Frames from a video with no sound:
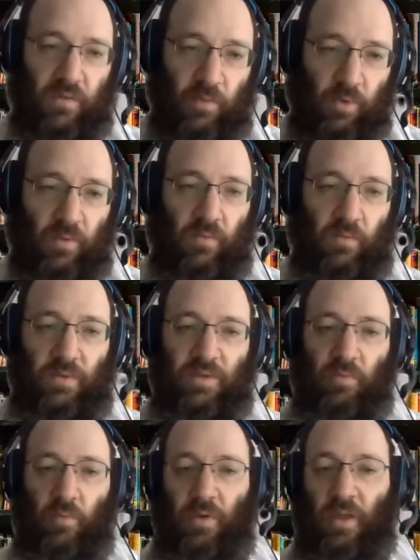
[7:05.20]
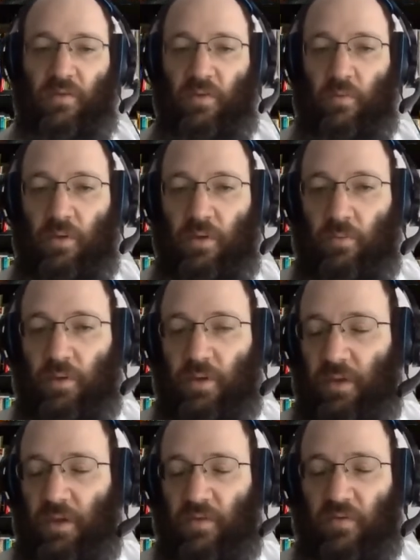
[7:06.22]
similar to Rabbi Shimon ben Azzi, what
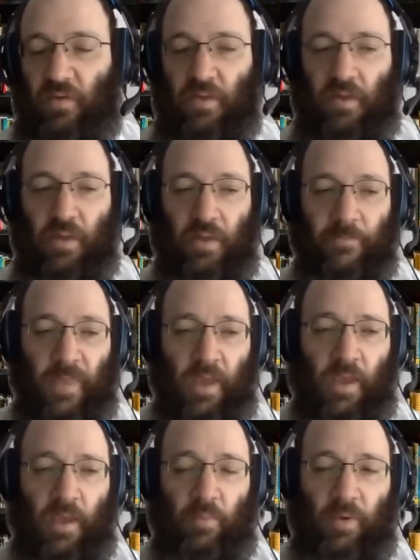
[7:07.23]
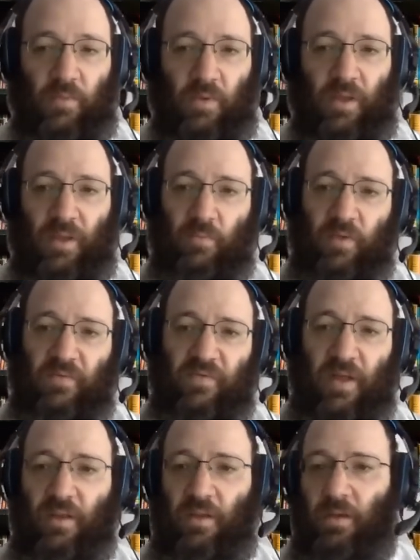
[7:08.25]
his idea, but we can
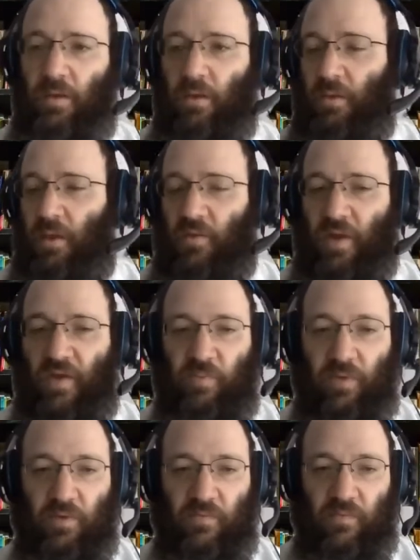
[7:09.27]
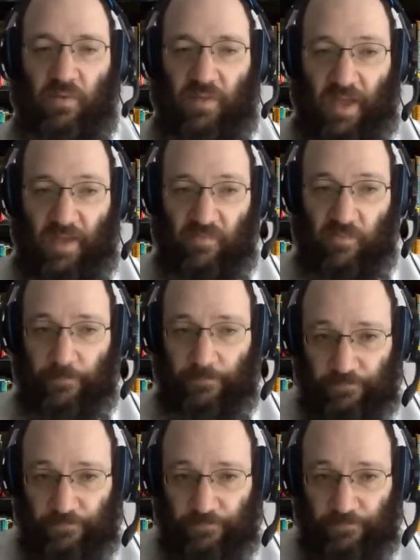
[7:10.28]
reflect it in all other aspects of our lives.